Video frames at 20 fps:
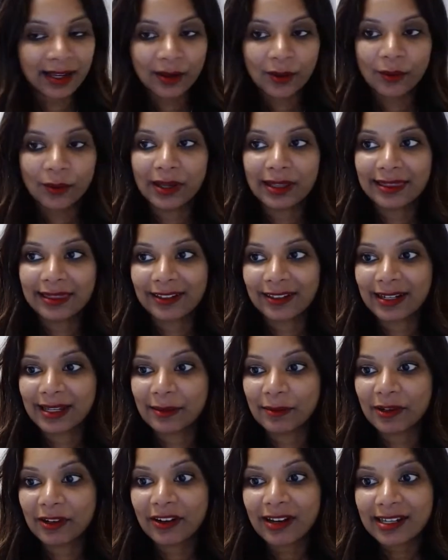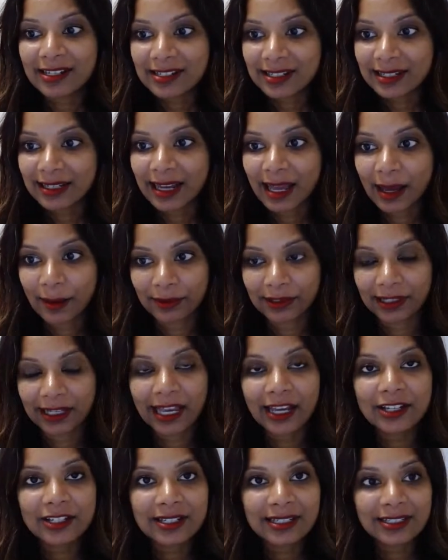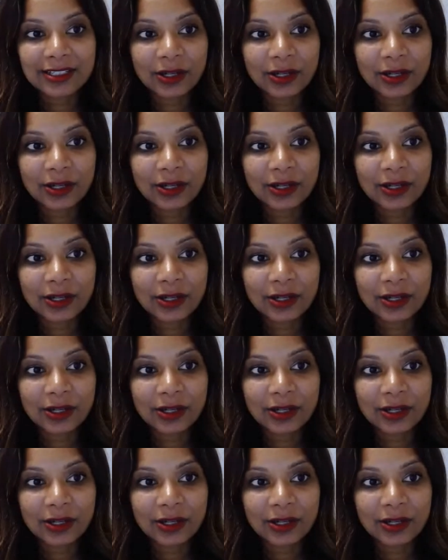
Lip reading: with their immigration applications.